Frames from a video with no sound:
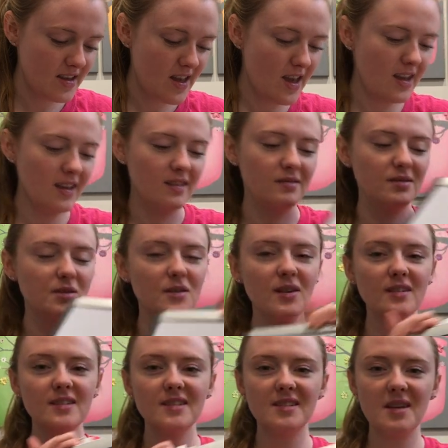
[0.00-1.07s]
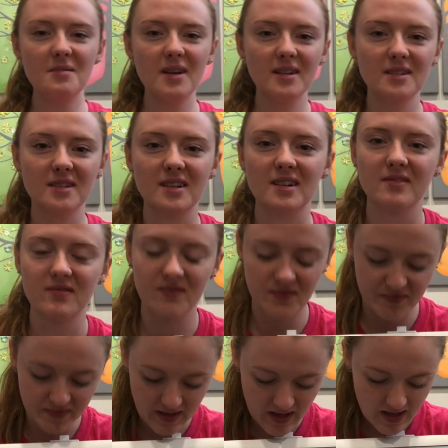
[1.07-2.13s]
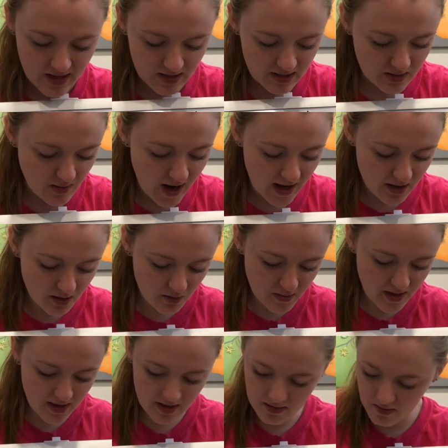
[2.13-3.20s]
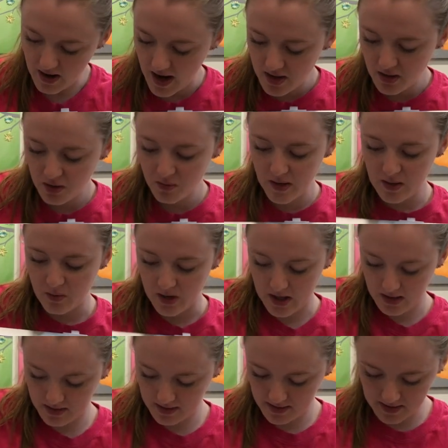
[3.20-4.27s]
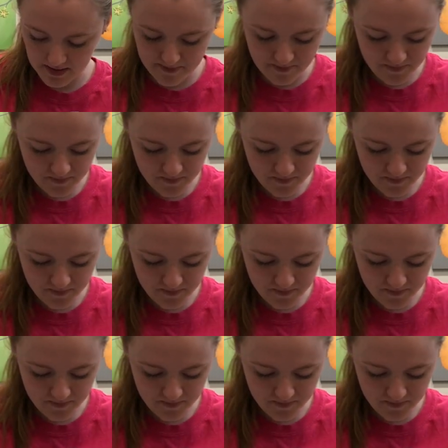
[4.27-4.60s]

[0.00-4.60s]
Yay, so I got the same answer. So either way works.